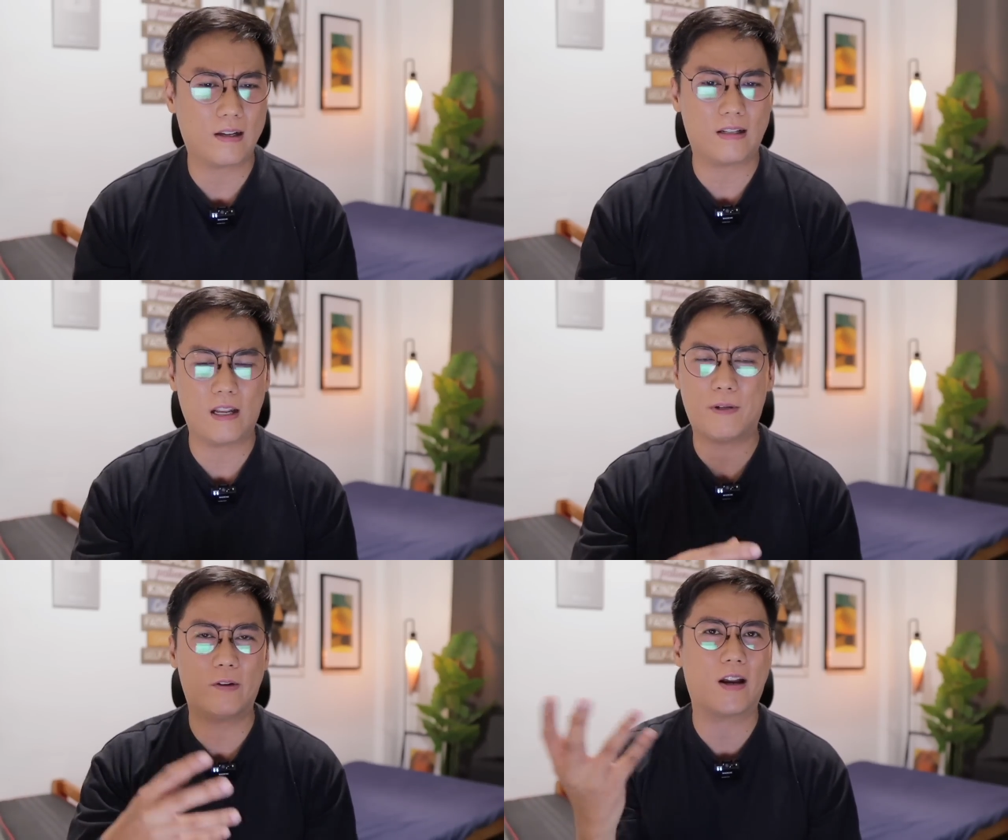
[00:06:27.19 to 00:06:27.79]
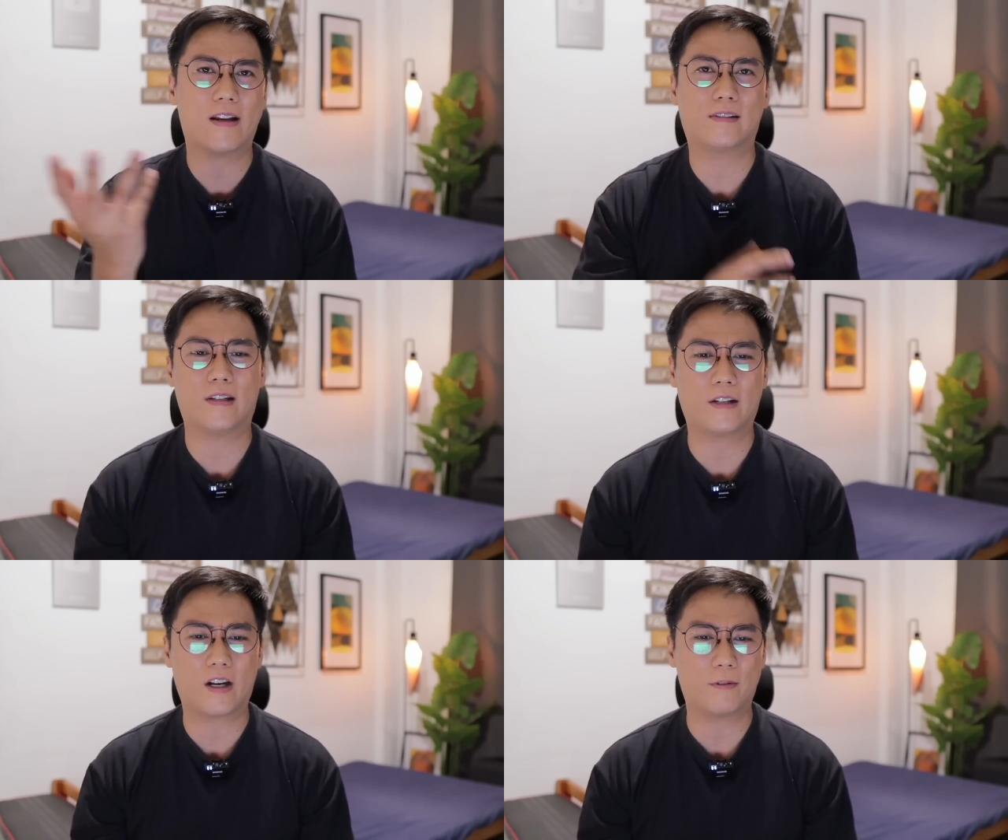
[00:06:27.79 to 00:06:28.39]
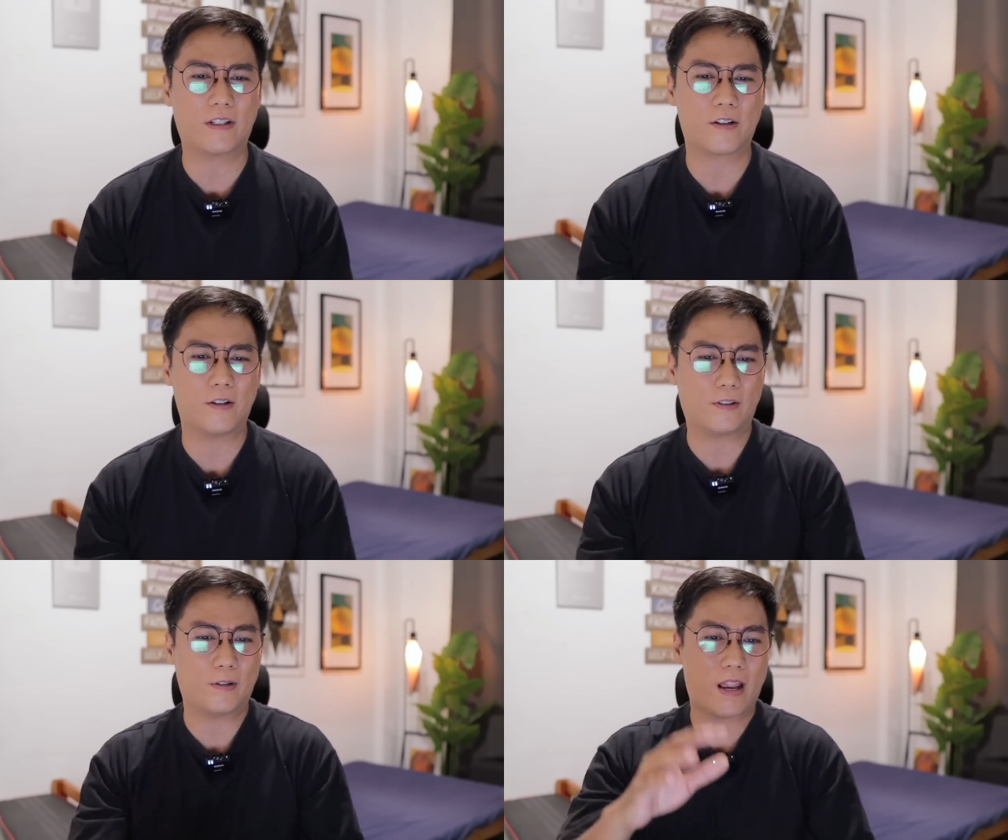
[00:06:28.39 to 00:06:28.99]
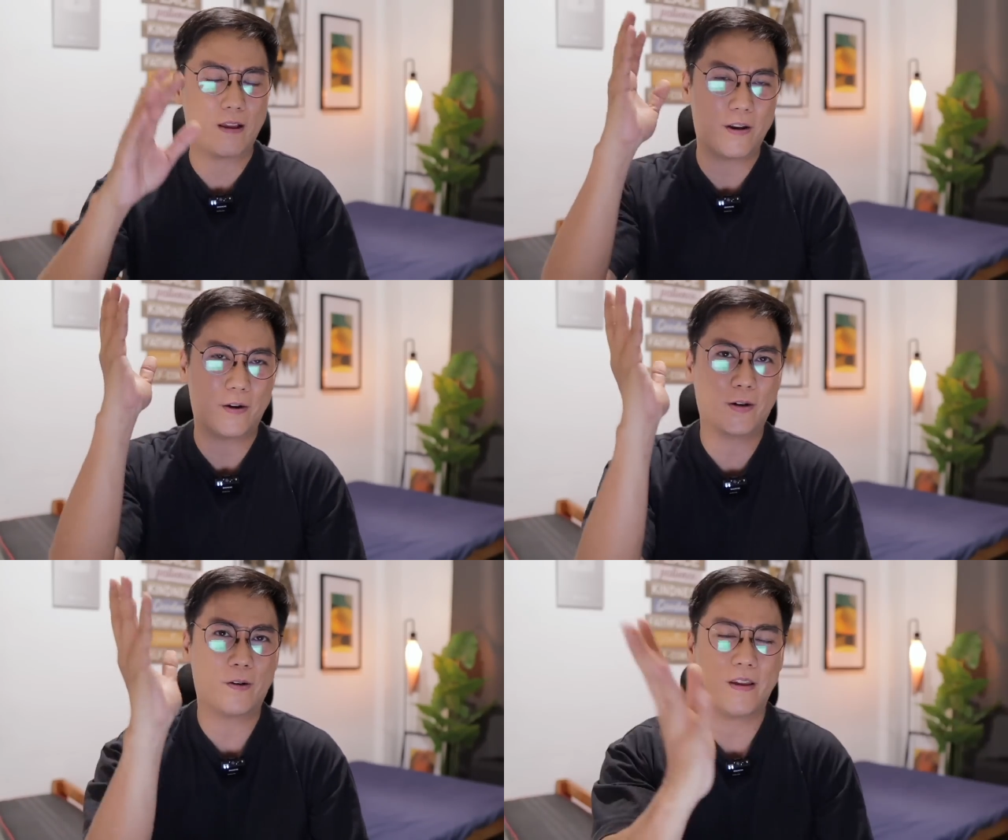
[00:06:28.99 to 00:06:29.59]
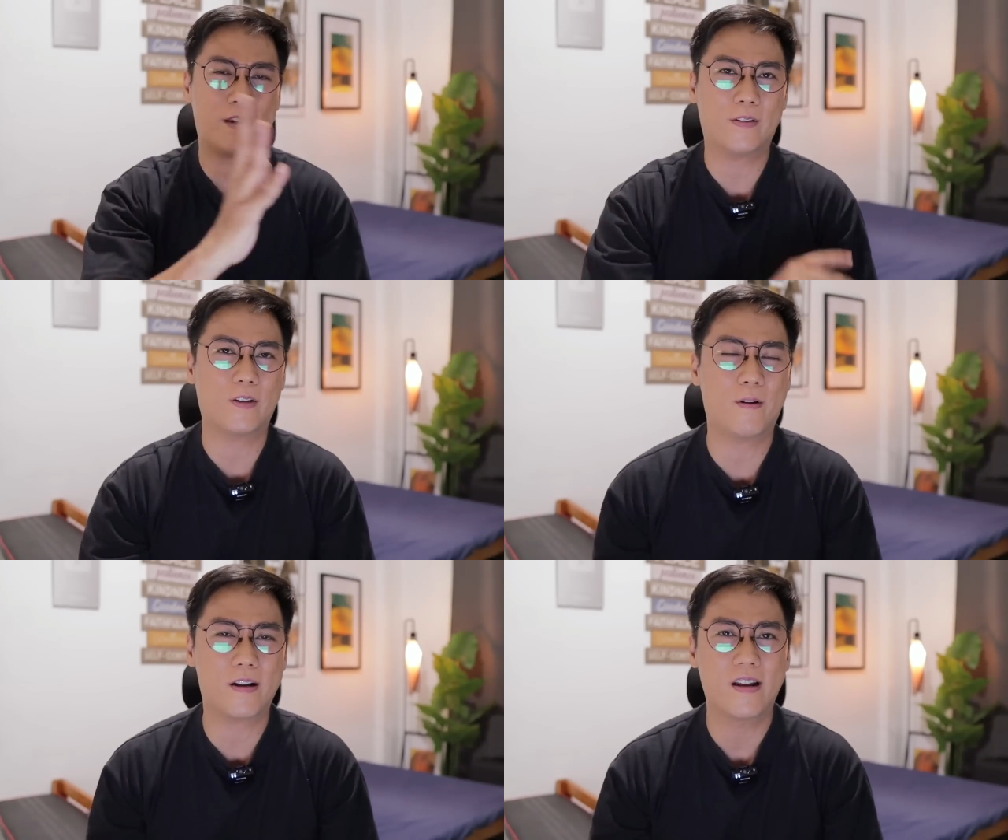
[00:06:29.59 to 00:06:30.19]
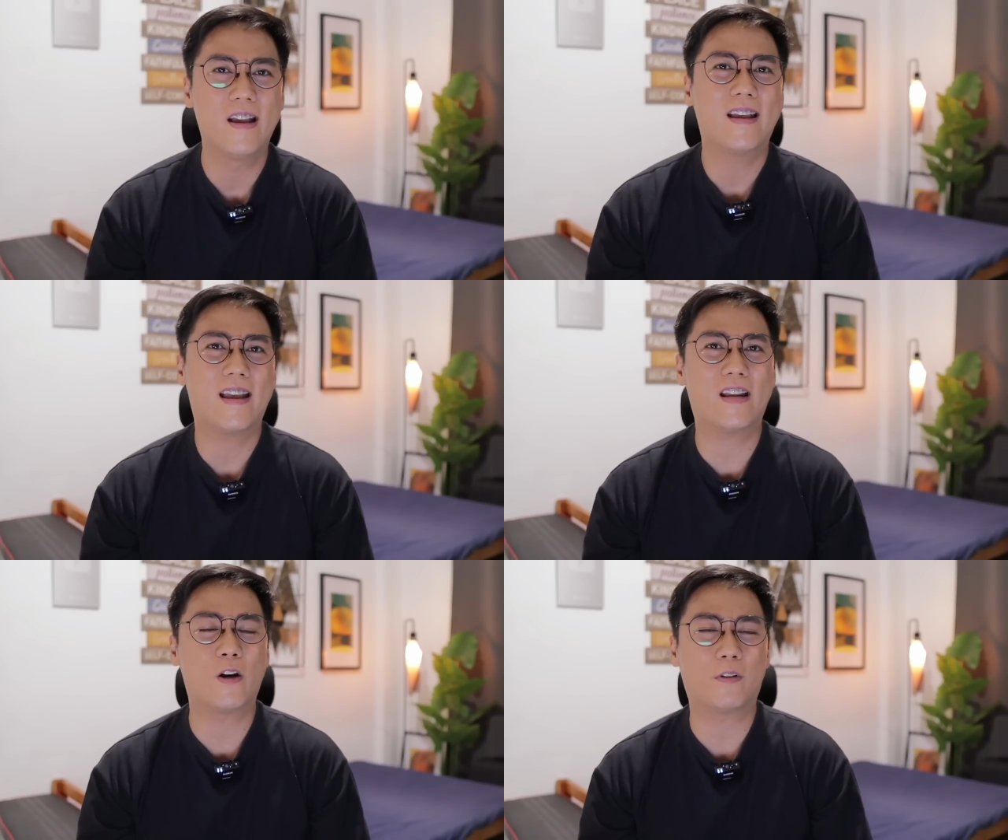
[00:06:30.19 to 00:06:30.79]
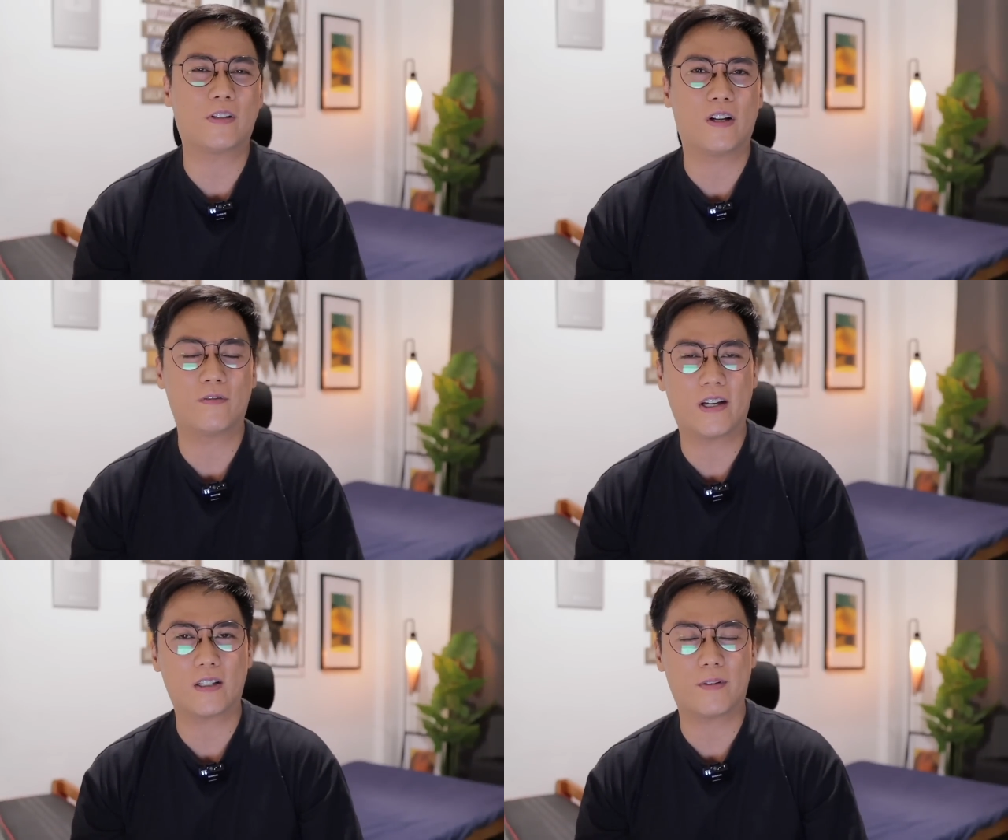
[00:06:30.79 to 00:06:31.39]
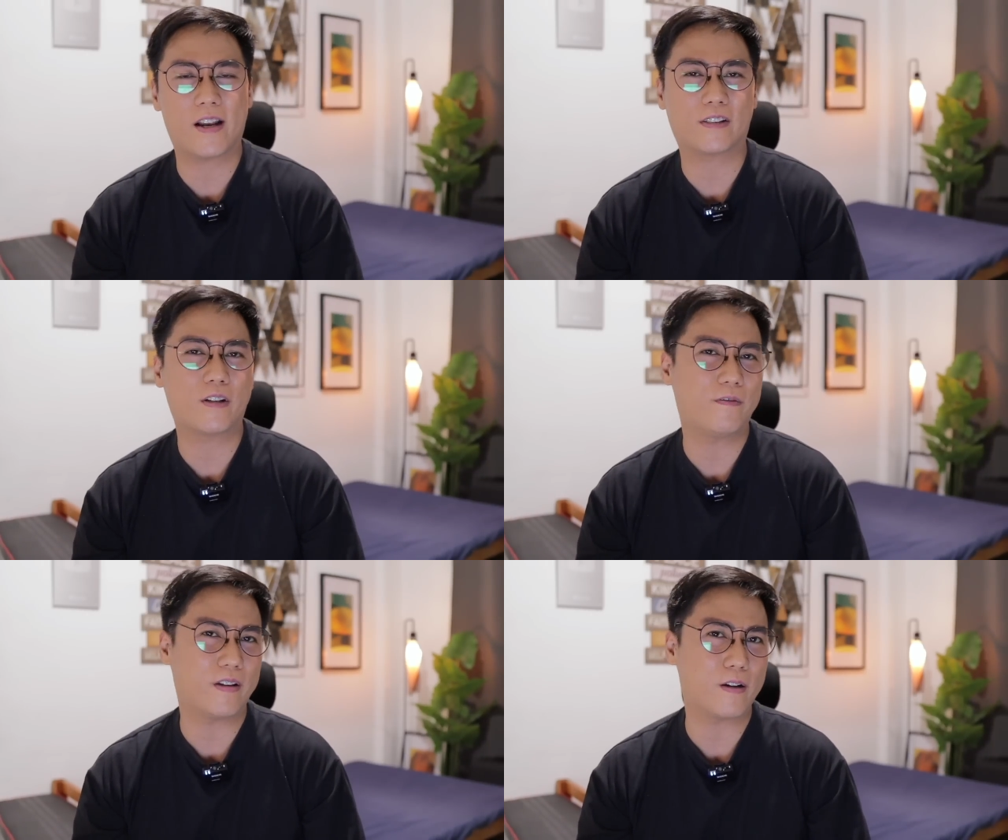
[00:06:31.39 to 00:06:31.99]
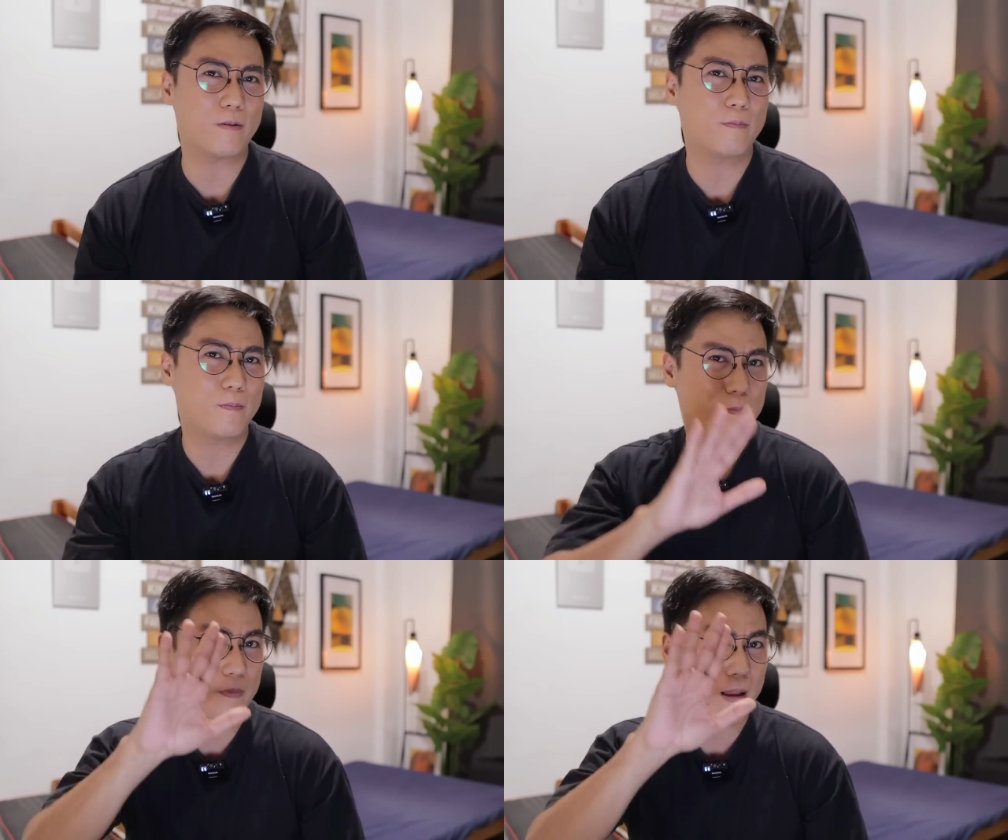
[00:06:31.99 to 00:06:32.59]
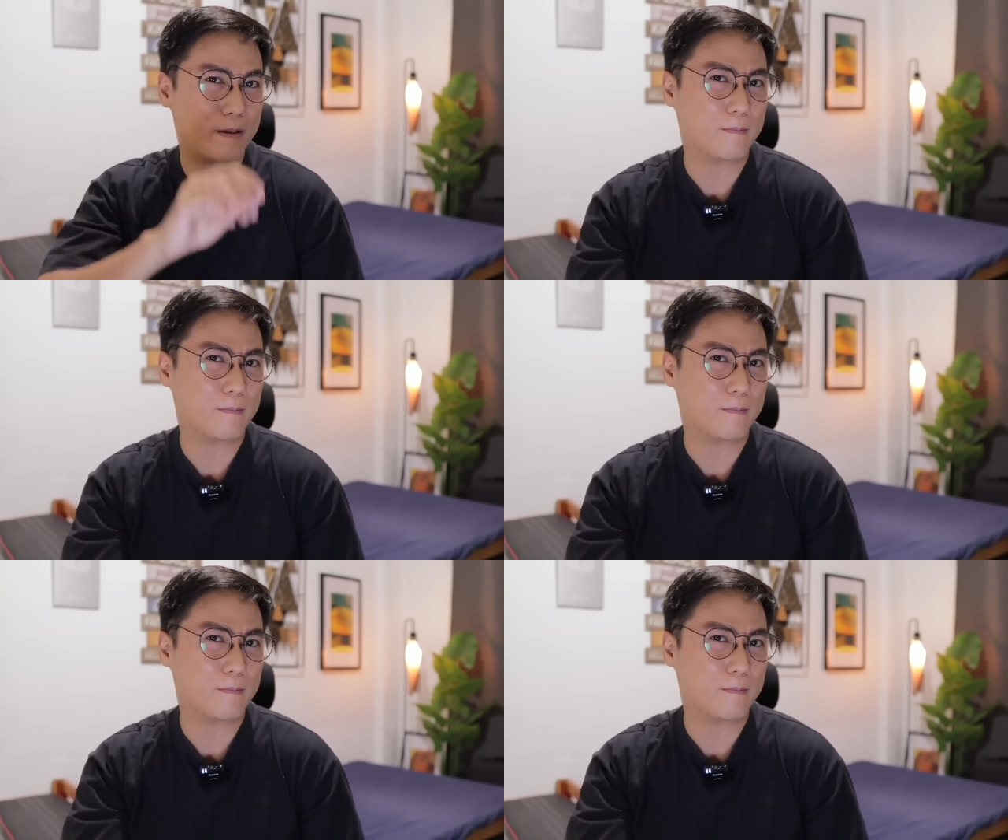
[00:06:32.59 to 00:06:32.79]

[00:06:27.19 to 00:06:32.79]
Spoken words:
Let me know guys in the comment section. So yeah, there you go. Thank you so much and hope to see all of you guys in my next video. Bye.